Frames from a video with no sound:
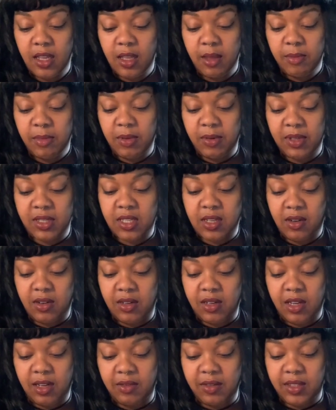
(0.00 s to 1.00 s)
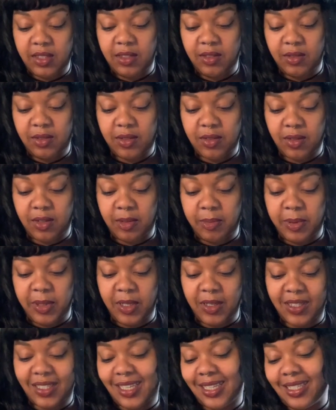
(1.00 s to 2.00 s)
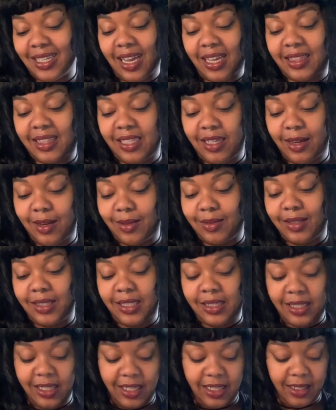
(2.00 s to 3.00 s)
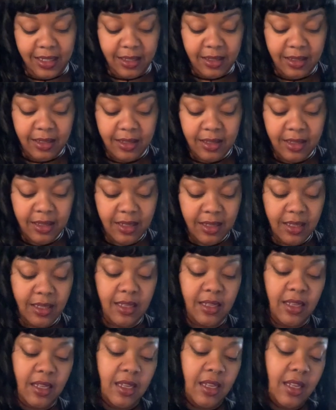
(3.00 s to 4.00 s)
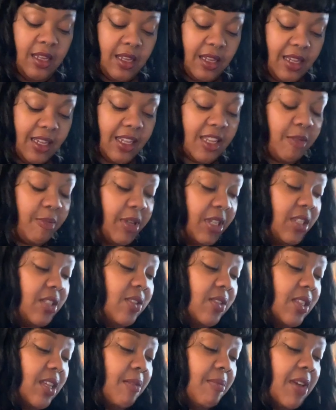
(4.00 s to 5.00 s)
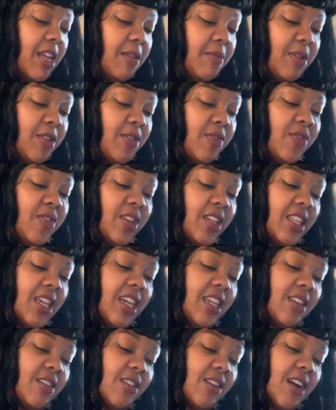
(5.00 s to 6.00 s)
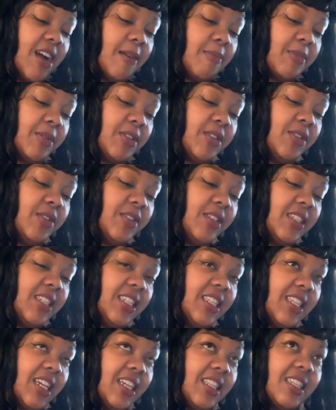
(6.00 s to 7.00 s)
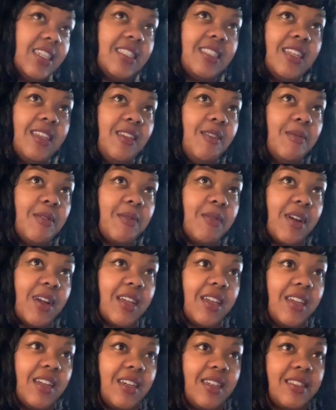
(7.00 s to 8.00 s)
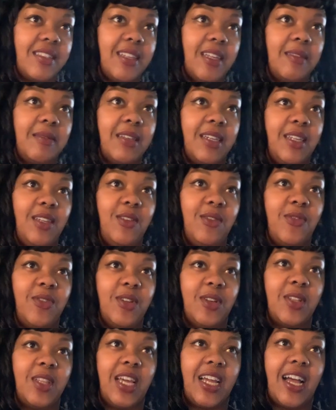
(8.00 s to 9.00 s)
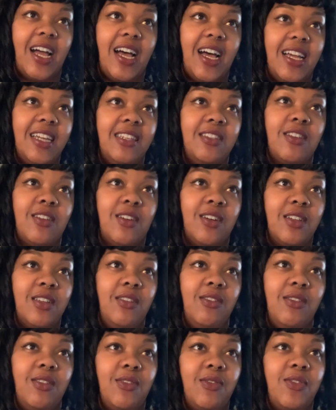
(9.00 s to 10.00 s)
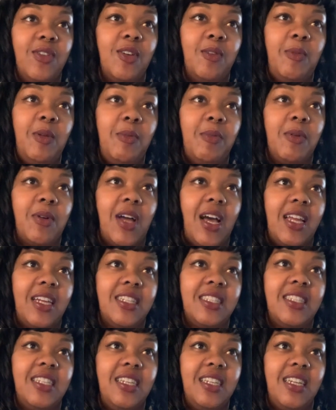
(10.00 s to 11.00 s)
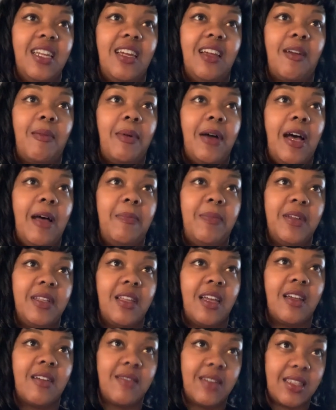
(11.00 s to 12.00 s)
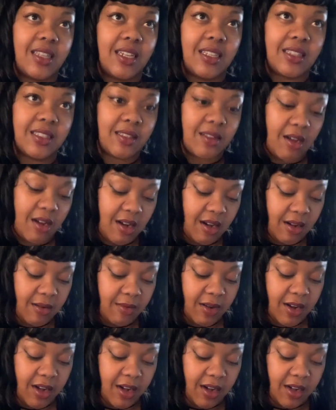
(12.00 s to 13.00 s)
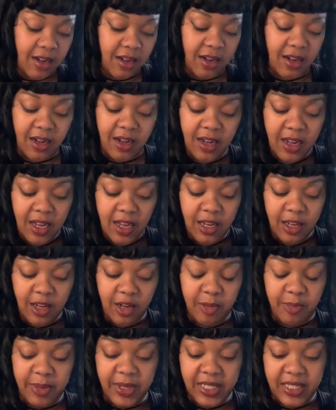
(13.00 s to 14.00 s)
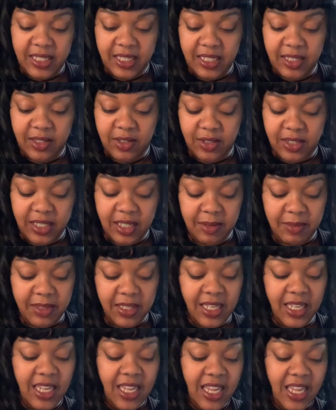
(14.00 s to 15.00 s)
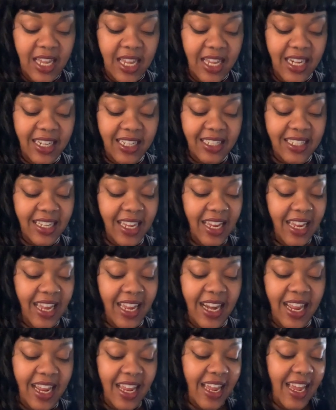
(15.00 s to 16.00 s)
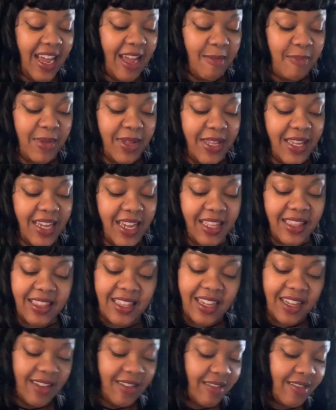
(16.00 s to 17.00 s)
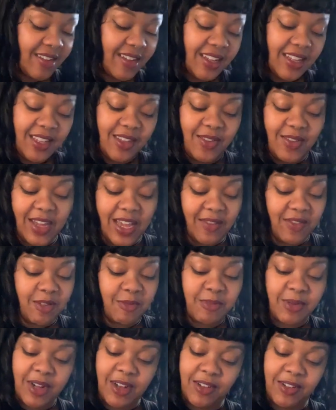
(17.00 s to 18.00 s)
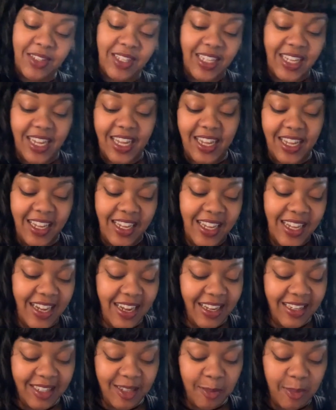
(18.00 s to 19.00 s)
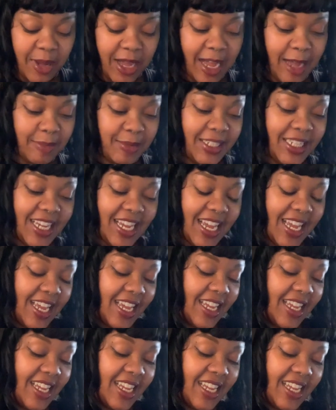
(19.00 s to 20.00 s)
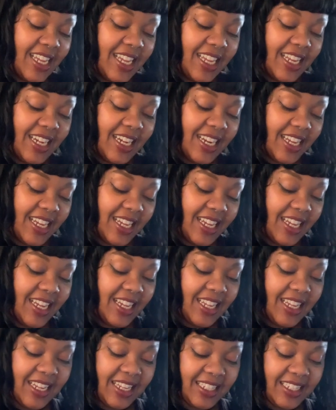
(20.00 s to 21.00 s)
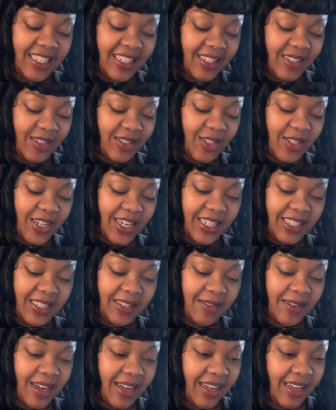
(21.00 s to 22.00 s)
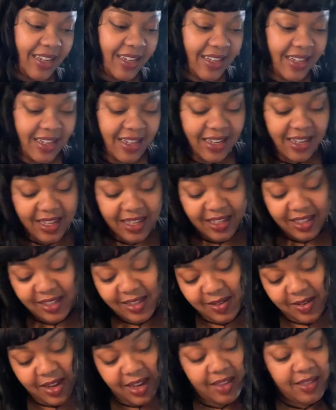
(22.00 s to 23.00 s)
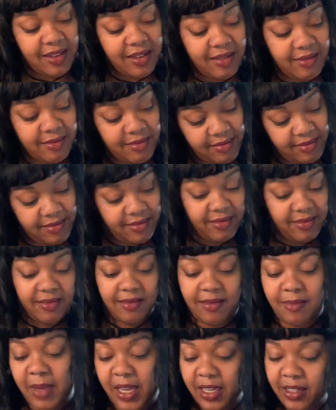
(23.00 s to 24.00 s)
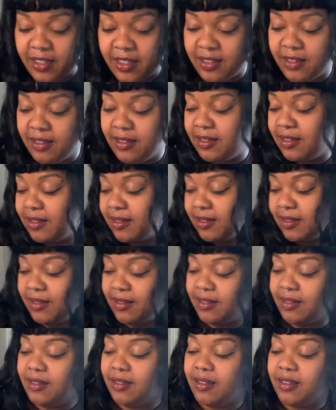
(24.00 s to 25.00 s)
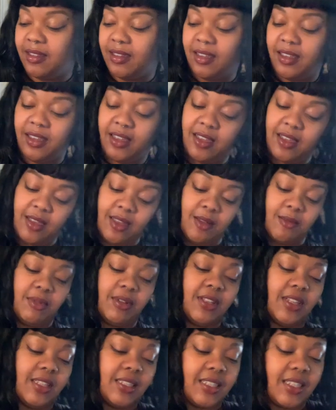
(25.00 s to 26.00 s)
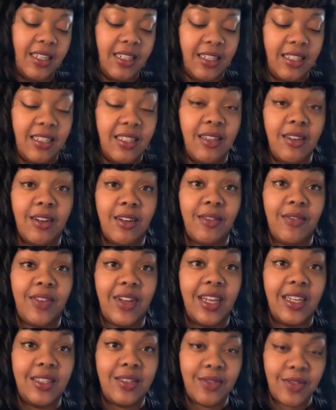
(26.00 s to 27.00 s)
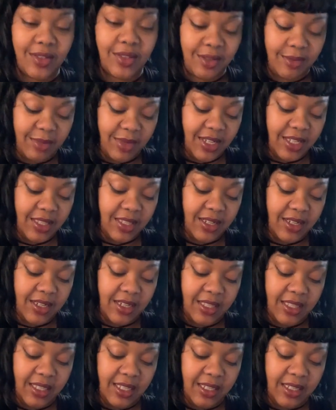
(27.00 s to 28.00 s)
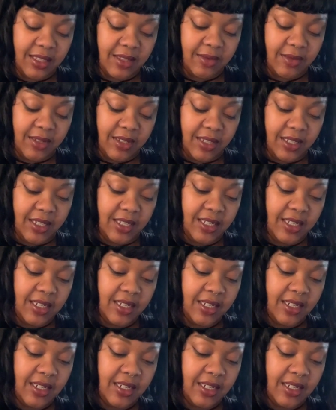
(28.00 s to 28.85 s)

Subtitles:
But what's going on with you, Scorpio? Because that's not the only thing. It could be too that maybe you feel like your opportunity, like let's say you've been working on something, you feel like eyes on you, you feel people kind of seeing that you're popping like with like this artwork or your business or something, and it's like it ain't happened yet though. You haven't broke yet, hasn't popped yet, and it's a little stressy, right? It's okay though. Patience. So let's get into your advice for the month on this one.